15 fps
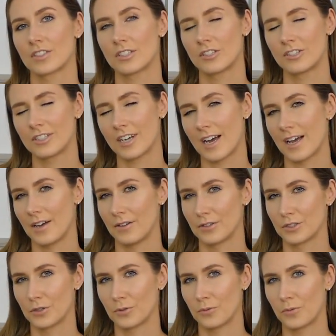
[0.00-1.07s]
style
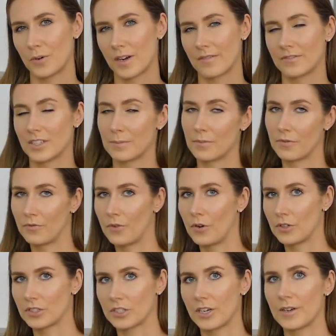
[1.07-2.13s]
to what I've done
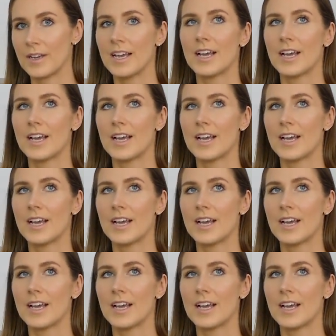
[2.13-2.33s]
before, so